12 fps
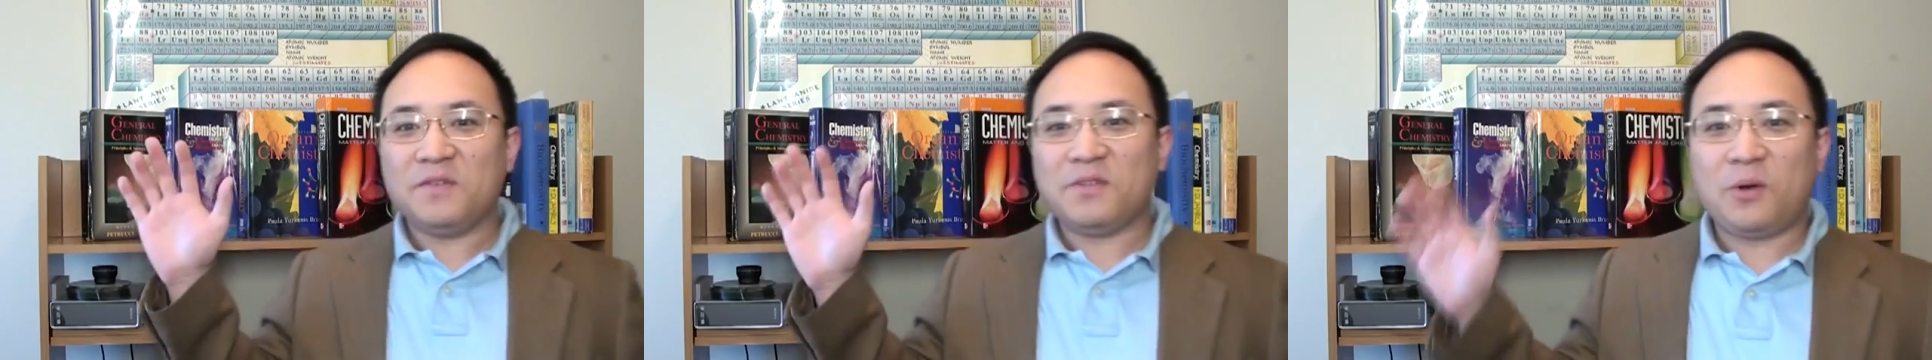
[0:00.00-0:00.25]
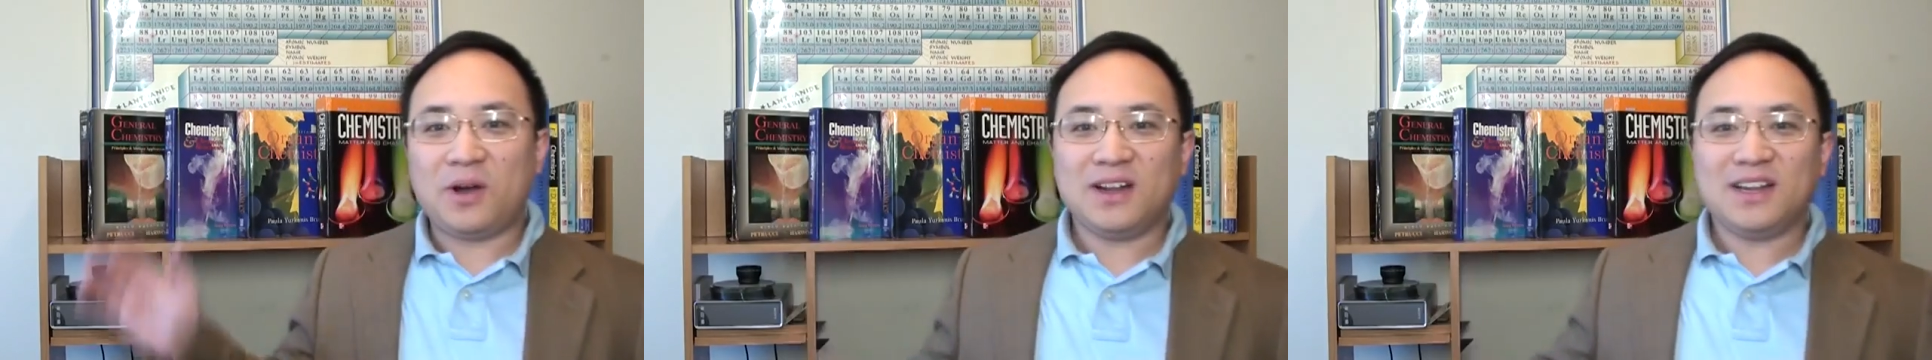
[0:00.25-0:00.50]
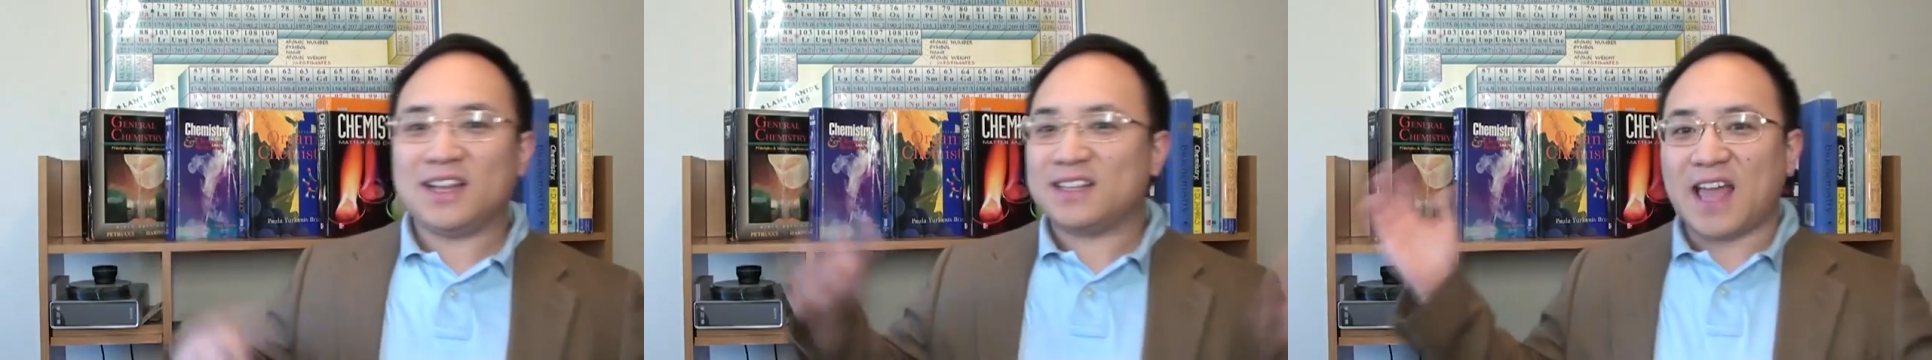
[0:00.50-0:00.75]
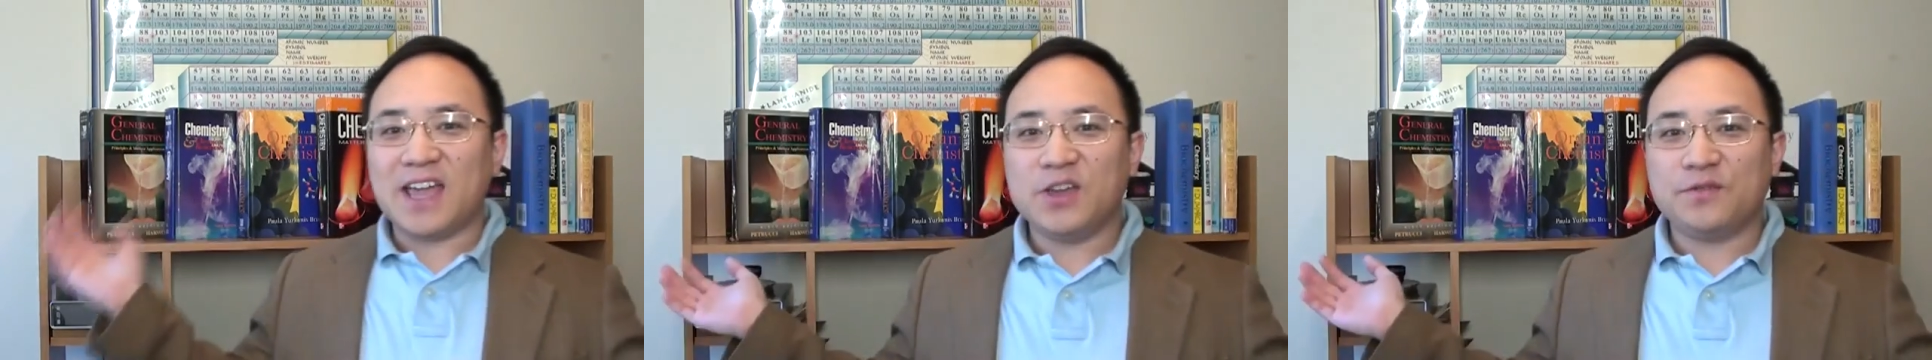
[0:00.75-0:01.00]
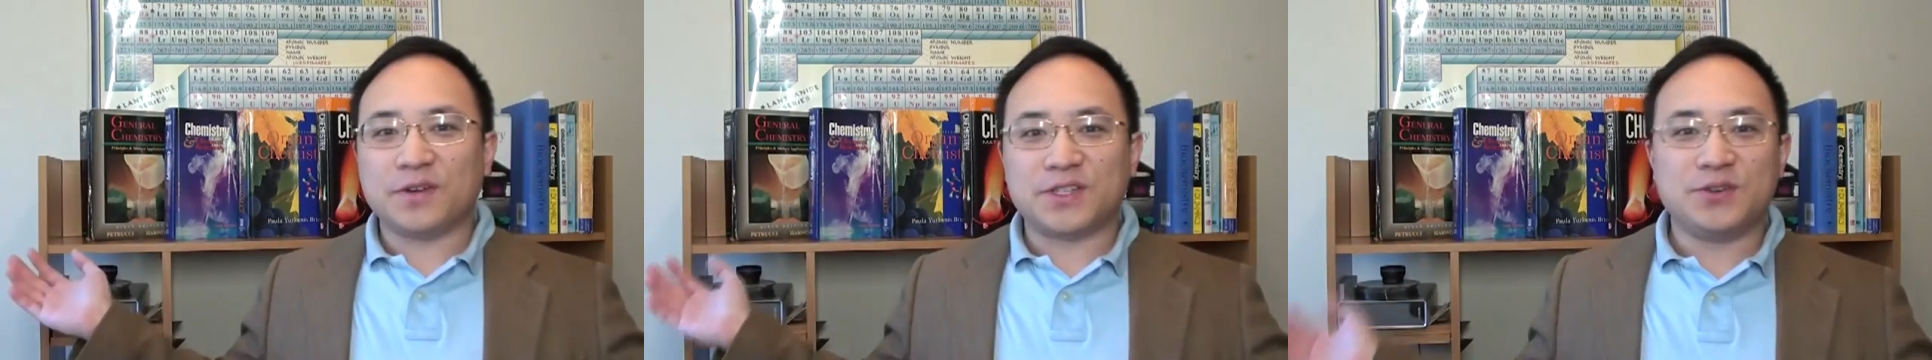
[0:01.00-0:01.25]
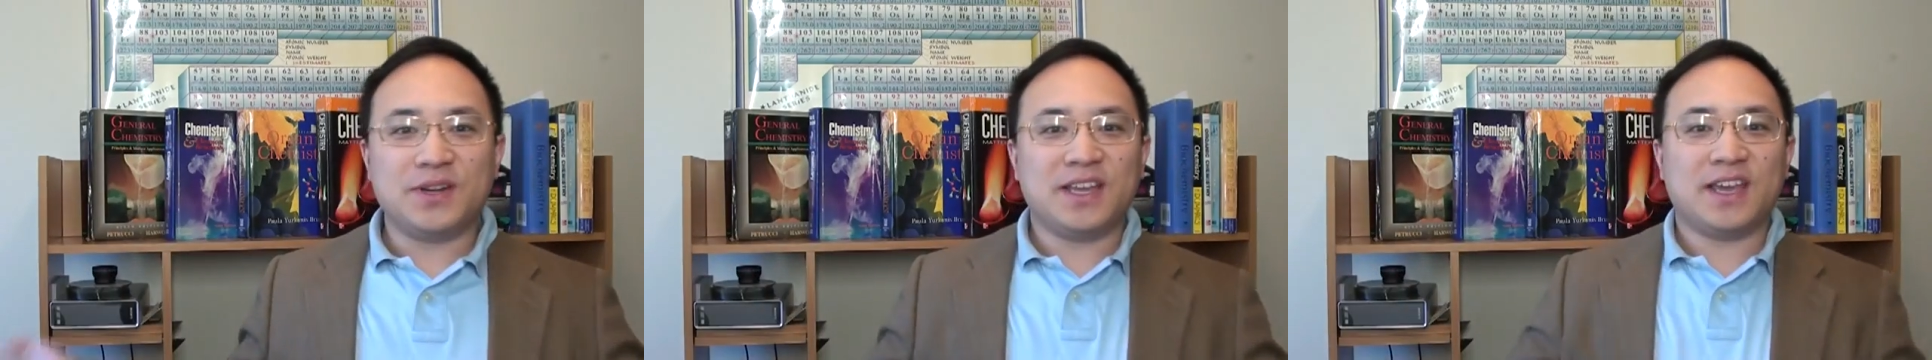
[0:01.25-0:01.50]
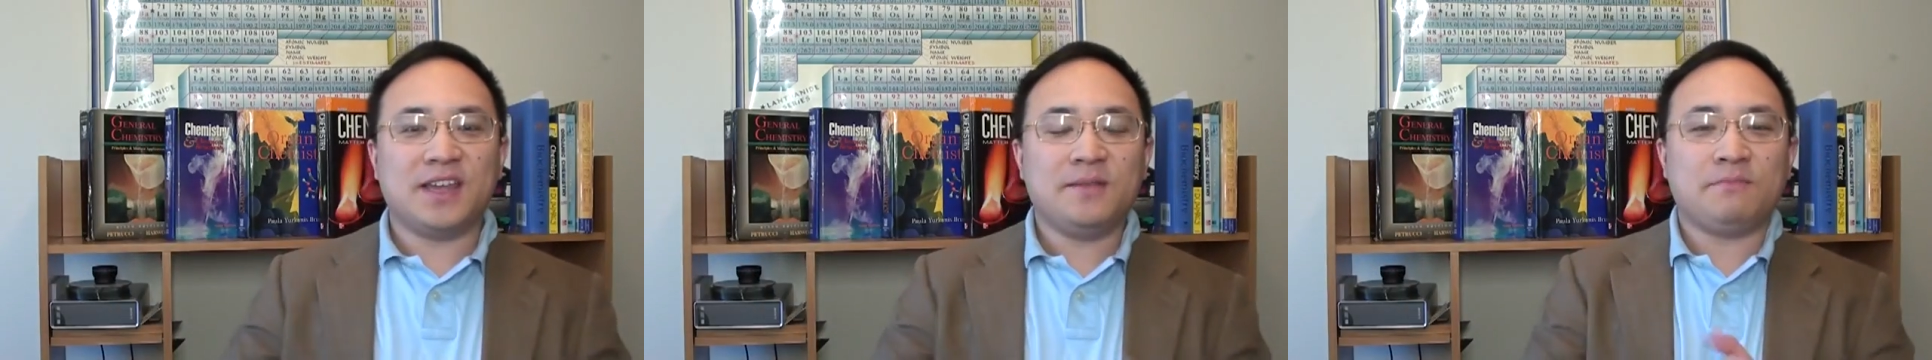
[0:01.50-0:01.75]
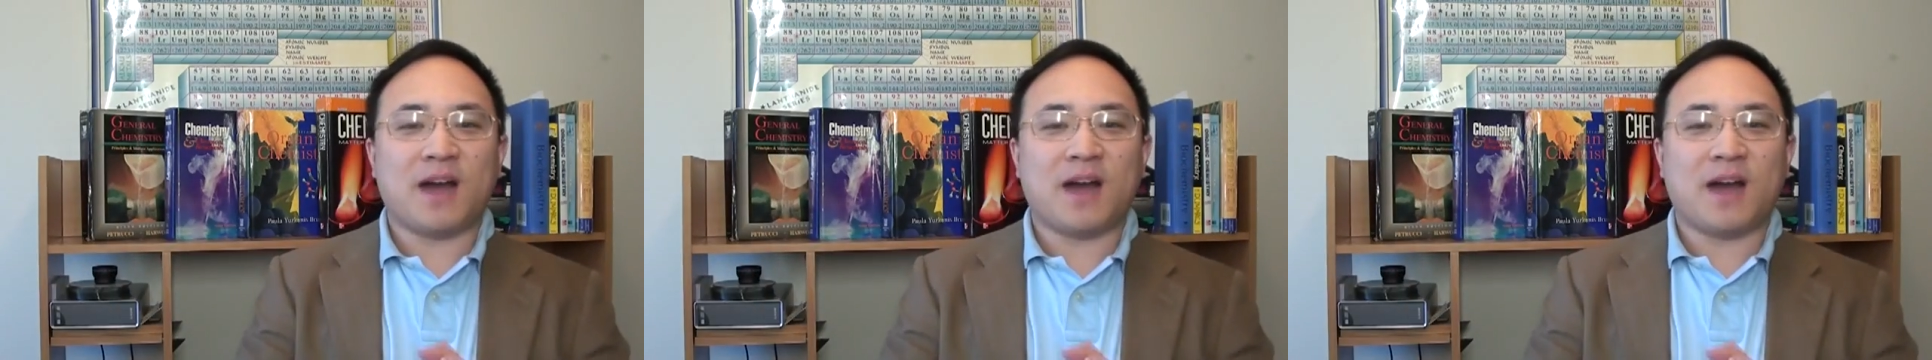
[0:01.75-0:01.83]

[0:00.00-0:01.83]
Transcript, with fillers: everyone, thank you for tuning in.